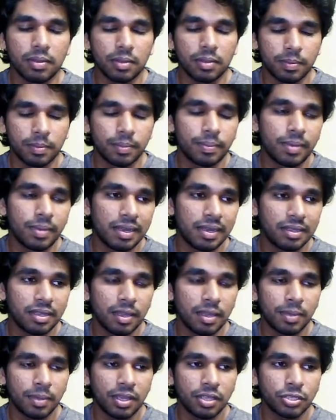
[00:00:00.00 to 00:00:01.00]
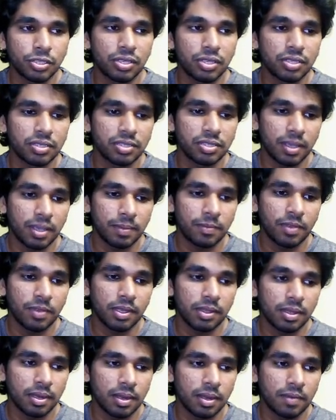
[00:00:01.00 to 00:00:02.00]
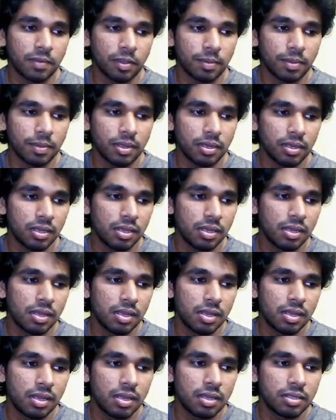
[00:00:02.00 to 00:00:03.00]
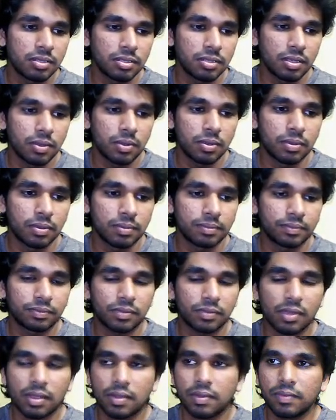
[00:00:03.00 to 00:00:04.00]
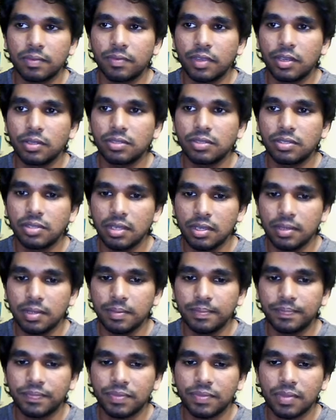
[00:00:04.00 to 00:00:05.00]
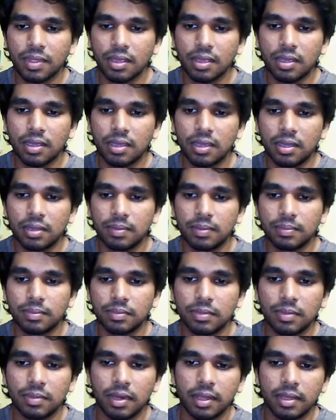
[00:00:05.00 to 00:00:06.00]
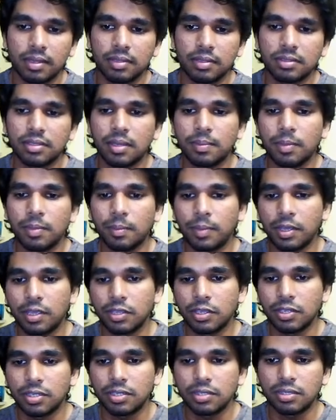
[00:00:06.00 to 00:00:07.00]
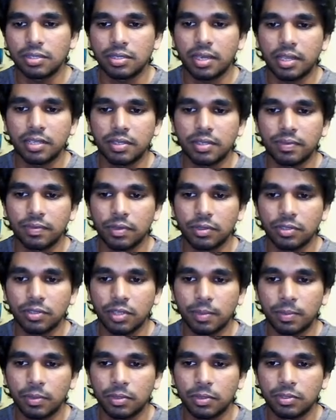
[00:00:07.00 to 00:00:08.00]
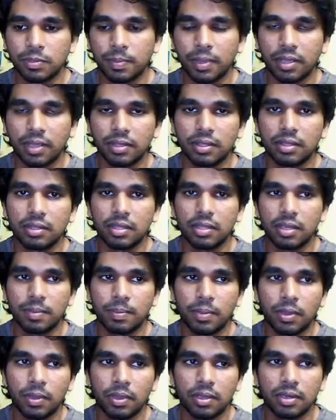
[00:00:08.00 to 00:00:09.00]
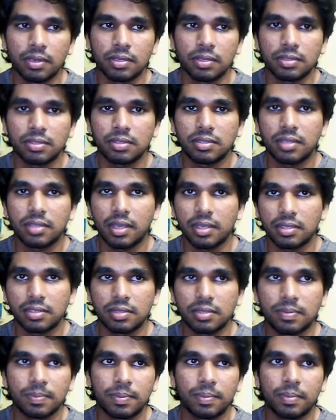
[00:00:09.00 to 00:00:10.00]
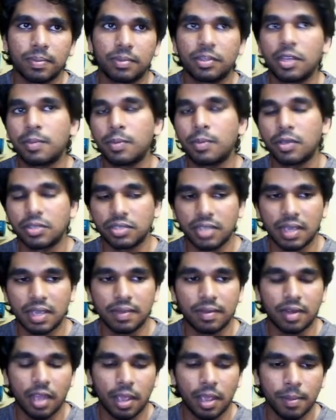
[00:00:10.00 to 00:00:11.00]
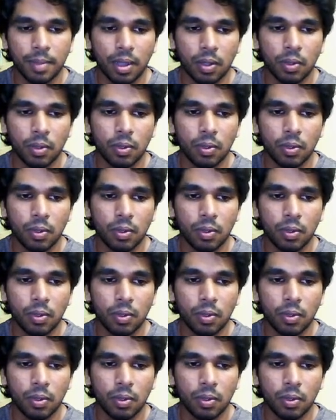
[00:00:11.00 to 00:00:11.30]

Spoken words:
Building the application in the same Python environment. So when you see like some applications, TensorFlow supports Python 3.6, 3.7 above.